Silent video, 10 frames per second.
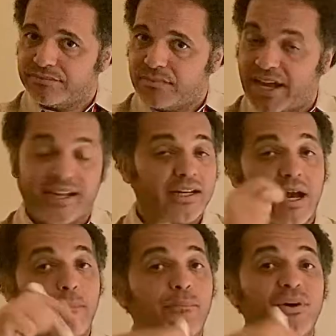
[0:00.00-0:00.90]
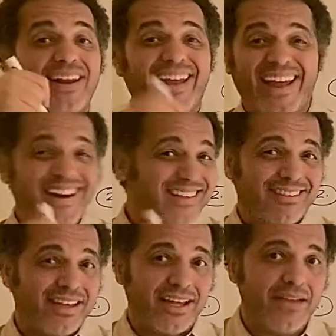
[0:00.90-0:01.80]
I cannot put
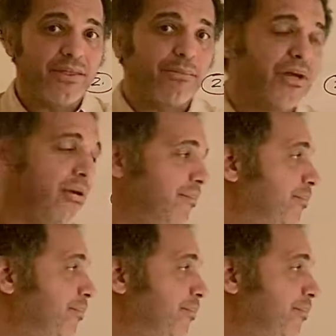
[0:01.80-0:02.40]
anything in the middle.